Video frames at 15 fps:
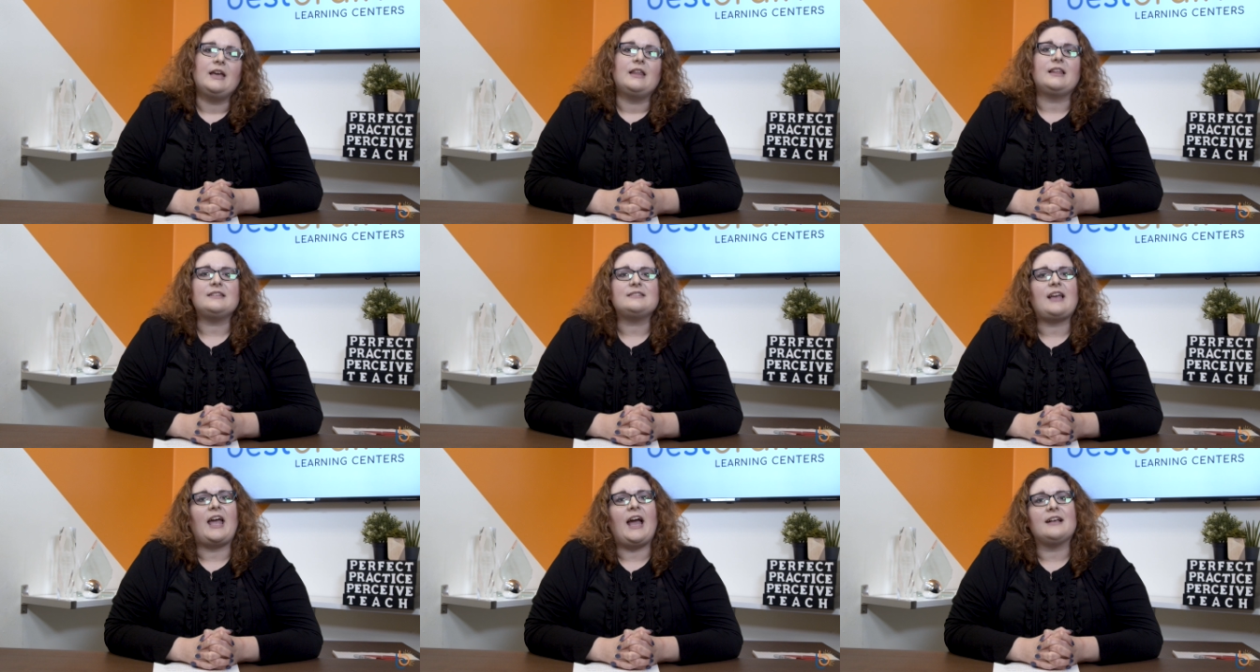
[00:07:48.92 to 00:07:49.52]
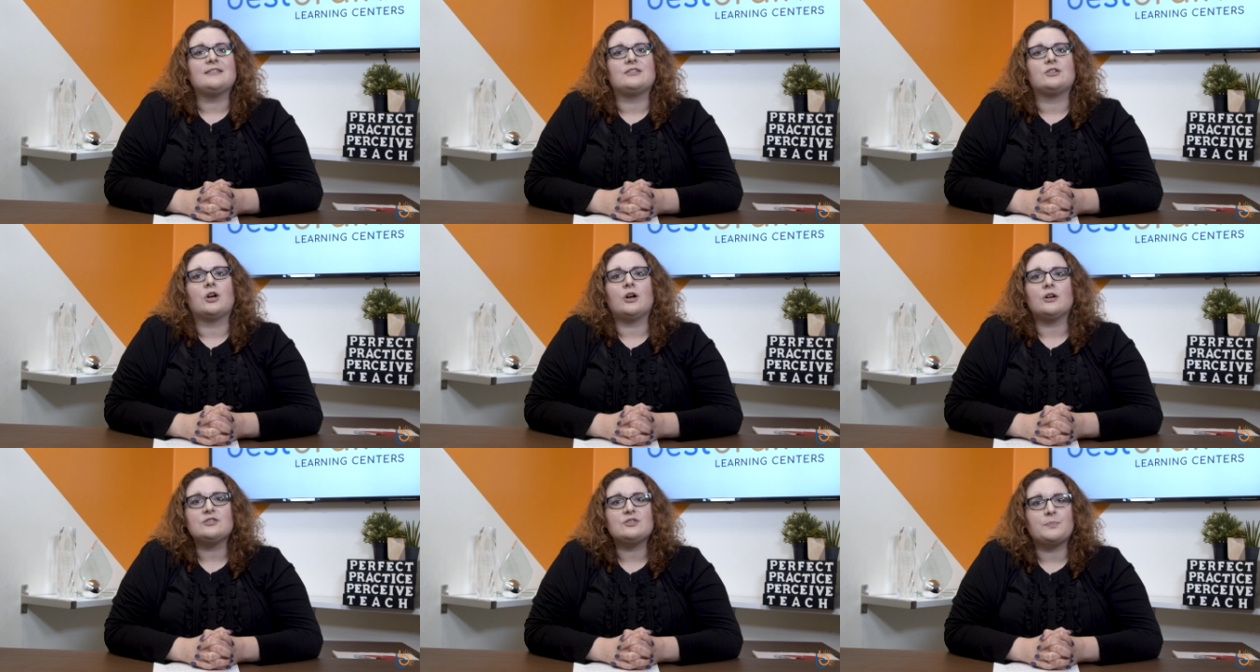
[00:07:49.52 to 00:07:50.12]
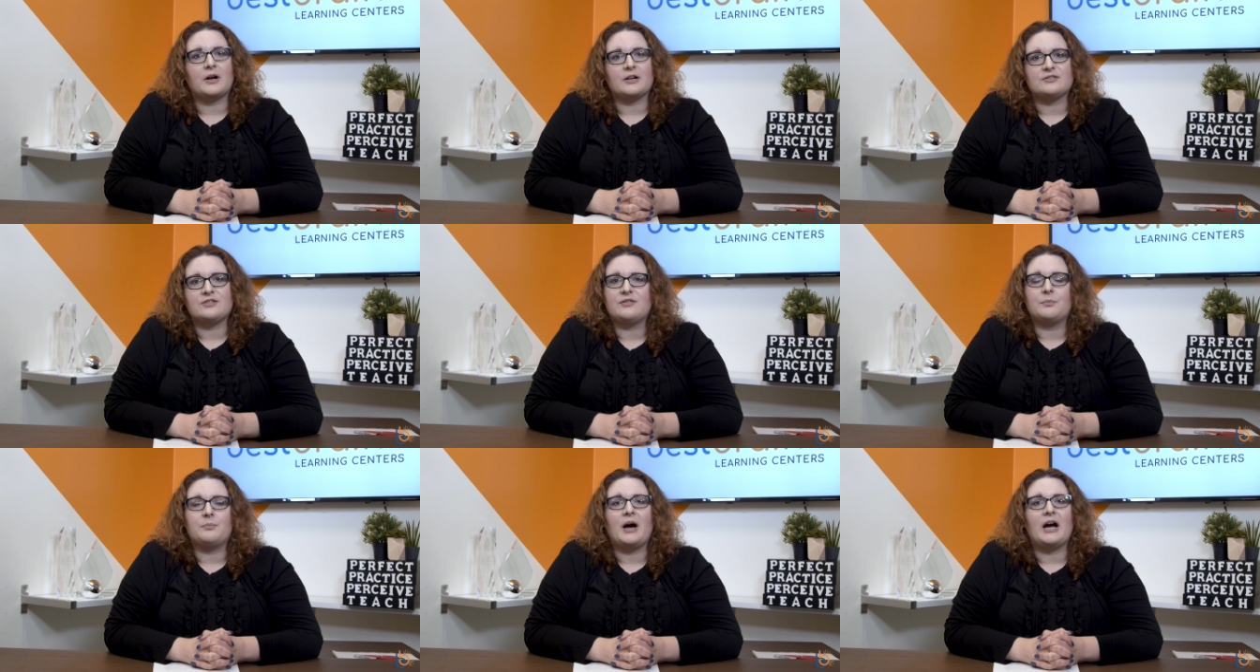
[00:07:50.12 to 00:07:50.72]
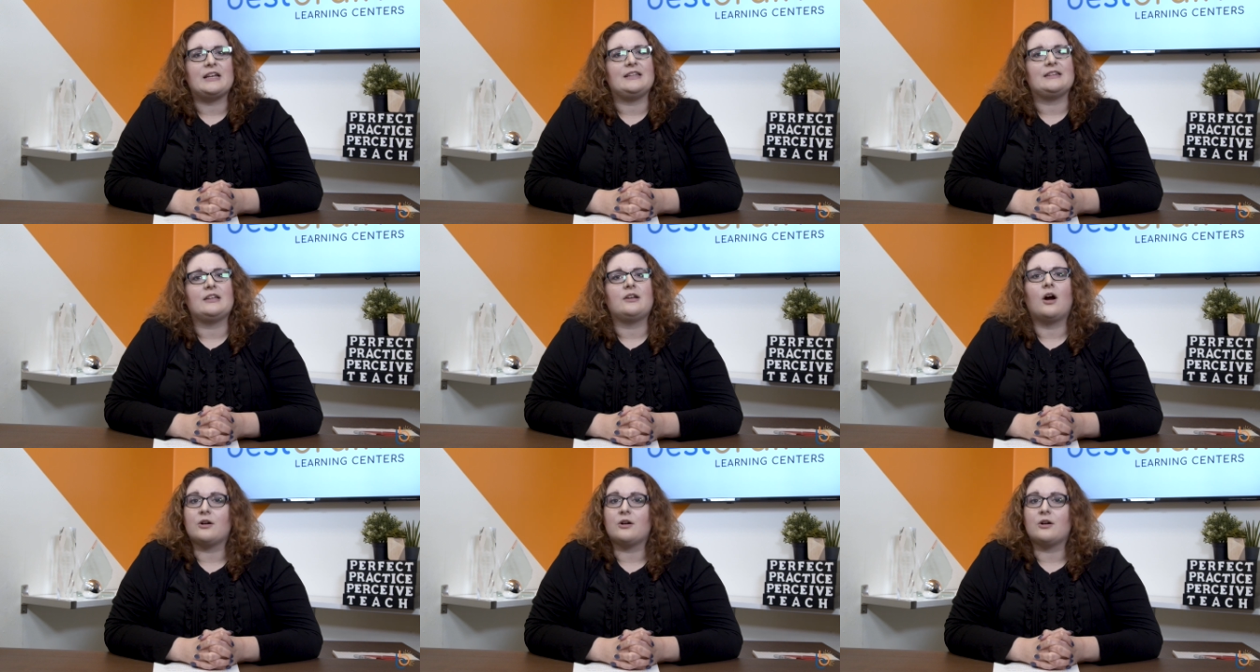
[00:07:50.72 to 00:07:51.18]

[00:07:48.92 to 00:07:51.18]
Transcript: This acid hurts parts of the body that